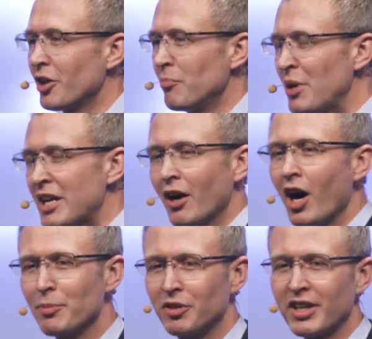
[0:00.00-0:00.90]
the big
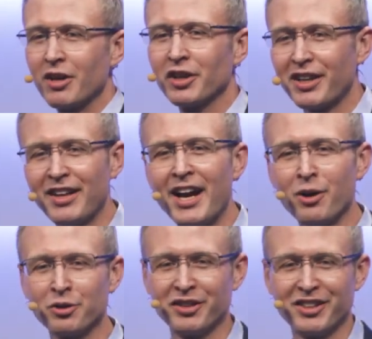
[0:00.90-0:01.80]
hyperscale, the
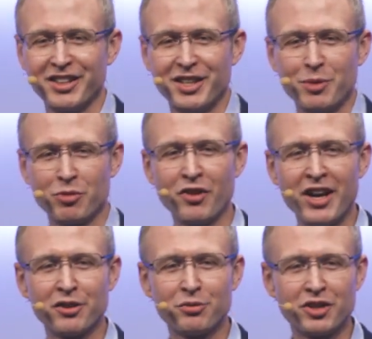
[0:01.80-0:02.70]
cloud
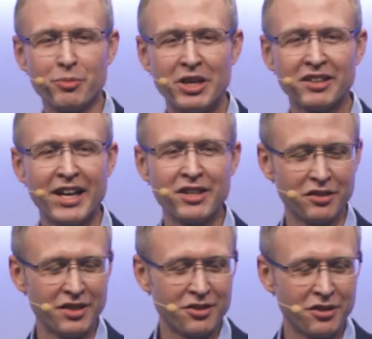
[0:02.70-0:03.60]
providers with the big data
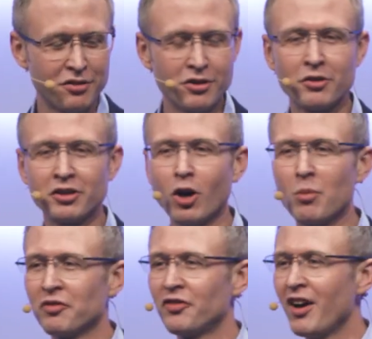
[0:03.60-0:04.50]
centers, you know, the
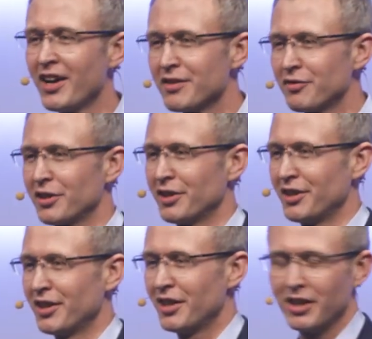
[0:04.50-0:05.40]
top five
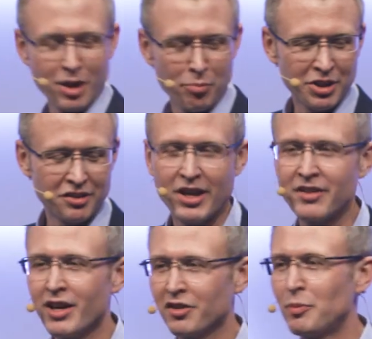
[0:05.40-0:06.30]
companies there, they are